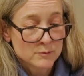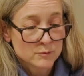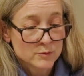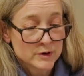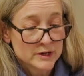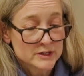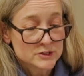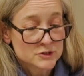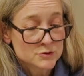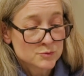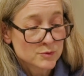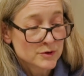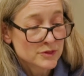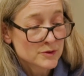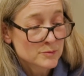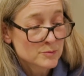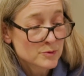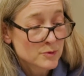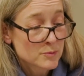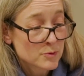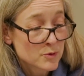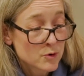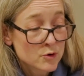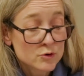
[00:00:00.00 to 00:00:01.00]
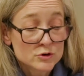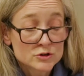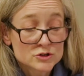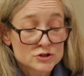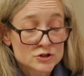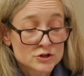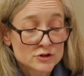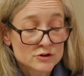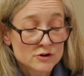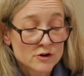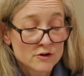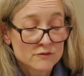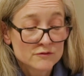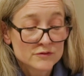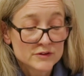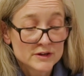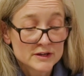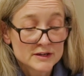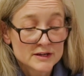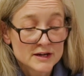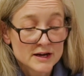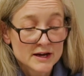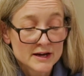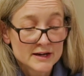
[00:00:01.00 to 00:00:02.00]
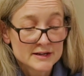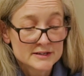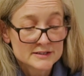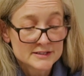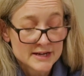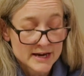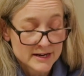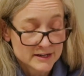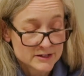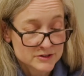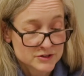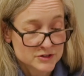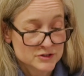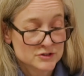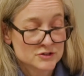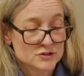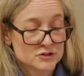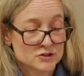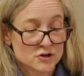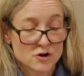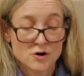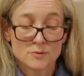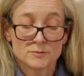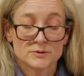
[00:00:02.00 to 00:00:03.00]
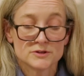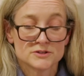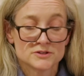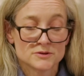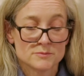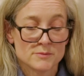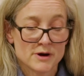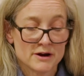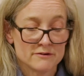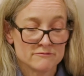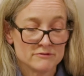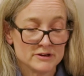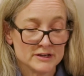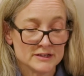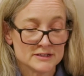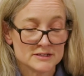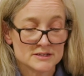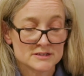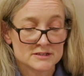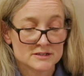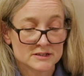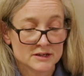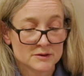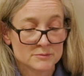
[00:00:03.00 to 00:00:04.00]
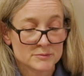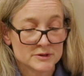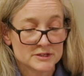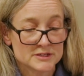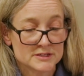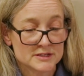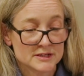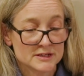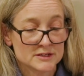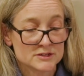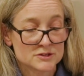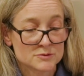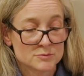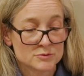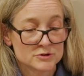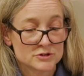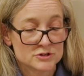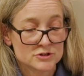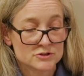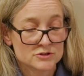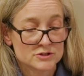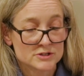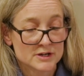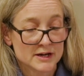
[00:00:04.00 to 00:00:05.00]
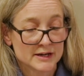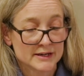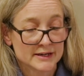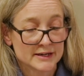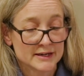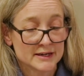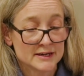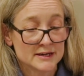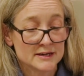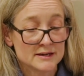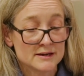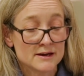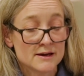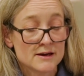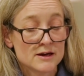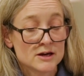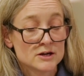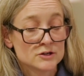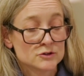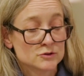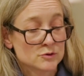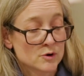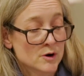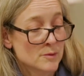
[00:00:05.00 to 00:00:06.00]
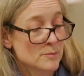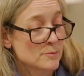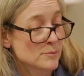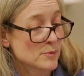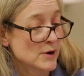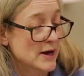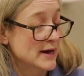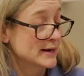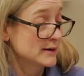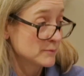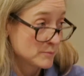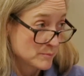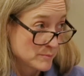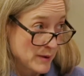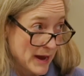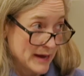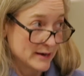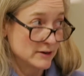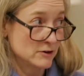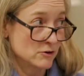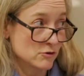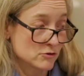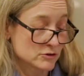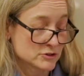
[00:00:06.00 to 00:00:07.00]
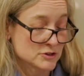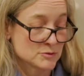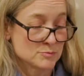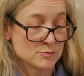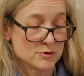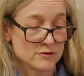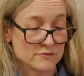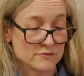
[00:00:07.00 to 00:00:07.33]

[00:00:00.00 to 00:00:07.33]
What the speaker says: which, with a proportion of the intelligence common to my readers, can be seen to produce a key to our padlocked